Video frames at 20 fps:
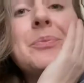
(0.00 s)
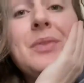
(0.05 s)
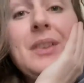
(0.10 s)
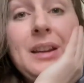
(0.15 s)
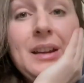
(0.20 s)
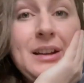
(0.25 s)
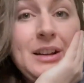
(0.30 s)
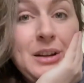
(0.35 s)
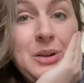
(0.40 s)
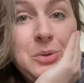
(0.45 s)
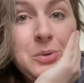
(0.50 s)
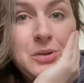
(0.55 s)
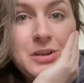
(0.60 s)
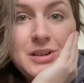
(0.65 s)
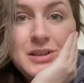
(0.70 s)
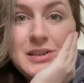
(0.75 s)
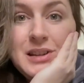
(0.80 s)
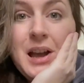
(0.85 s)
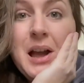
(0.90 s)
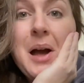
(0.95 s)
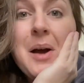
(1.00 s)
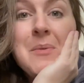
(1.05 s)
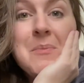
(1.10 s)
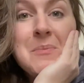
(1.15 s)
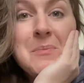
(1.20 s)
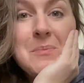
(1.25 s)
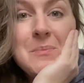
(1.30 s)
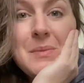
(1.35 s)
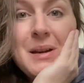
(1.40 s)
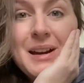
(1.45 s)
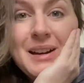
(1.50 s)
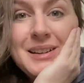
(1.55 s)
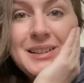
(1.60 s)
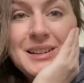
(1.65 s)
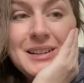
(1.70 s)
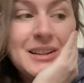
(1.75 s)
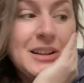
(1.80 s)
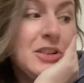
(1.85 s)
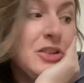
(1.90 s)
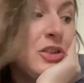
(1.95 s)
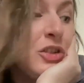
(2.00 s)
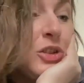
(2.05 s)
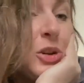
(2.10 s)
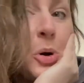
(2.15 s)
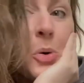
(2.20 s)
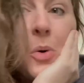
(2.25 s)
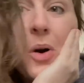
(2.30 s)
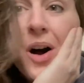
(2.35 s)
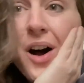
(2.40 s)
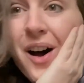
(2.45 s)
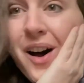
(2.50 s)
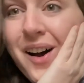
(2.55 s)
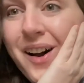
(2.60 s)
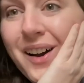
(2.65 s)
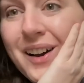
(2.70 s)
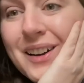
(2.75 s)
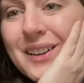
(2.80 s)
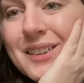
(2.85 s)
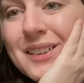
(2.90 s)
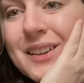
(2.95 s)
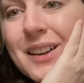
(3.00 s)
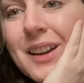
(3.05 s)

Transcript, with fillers: and it was amazing. It's so hot.